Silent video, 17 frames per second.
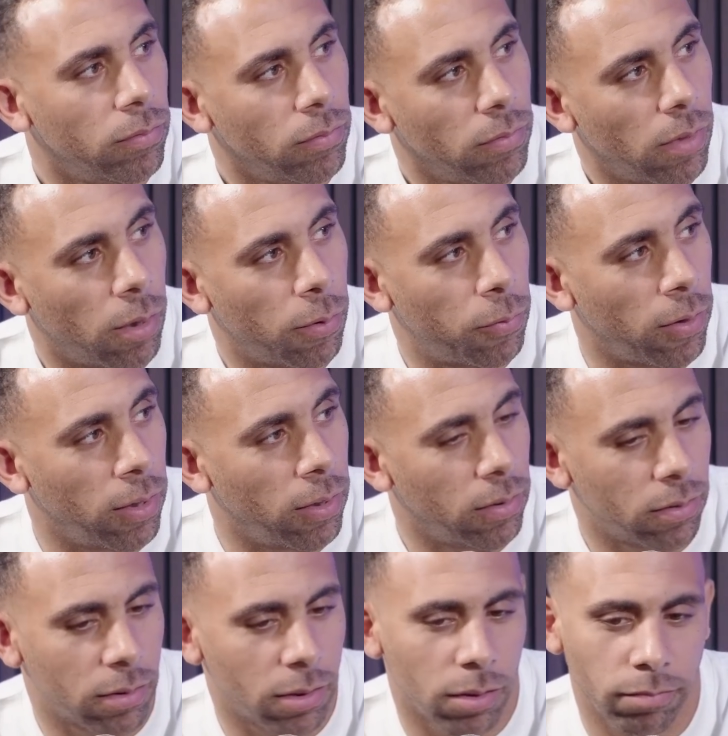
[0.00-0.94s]
Four. I think.
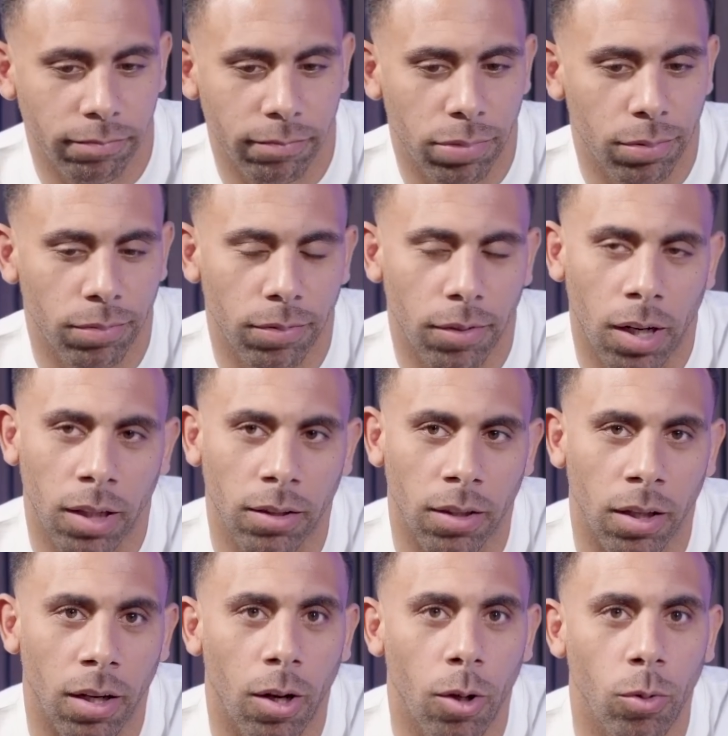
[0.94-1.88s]
Who's I been
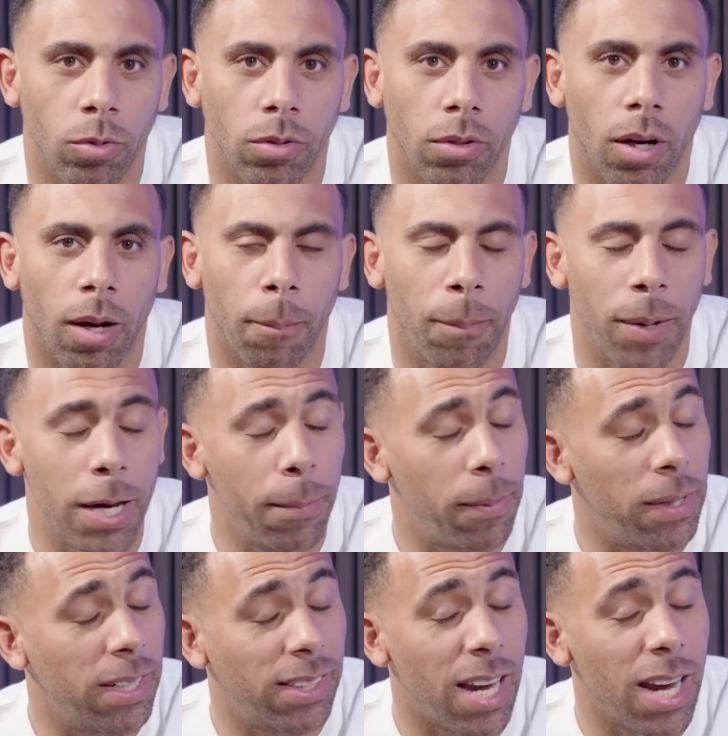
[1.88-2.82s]
don't know. Back than People,
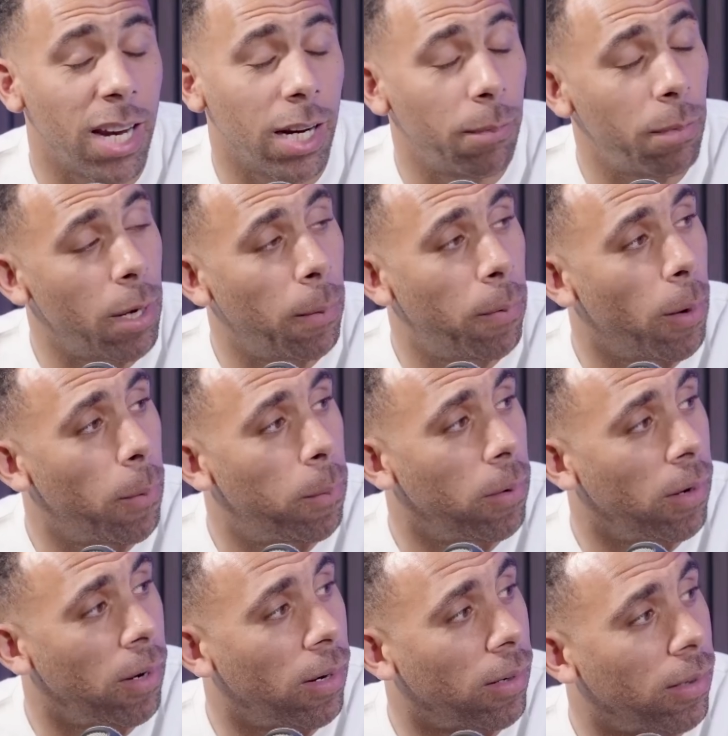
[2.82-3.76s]
this ain't going to be a
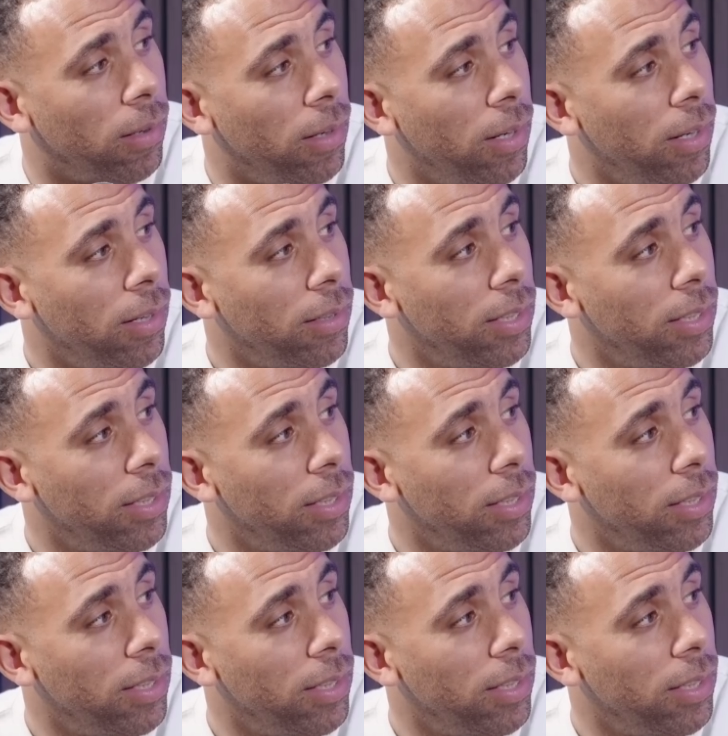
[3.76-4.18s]
popular. Okay.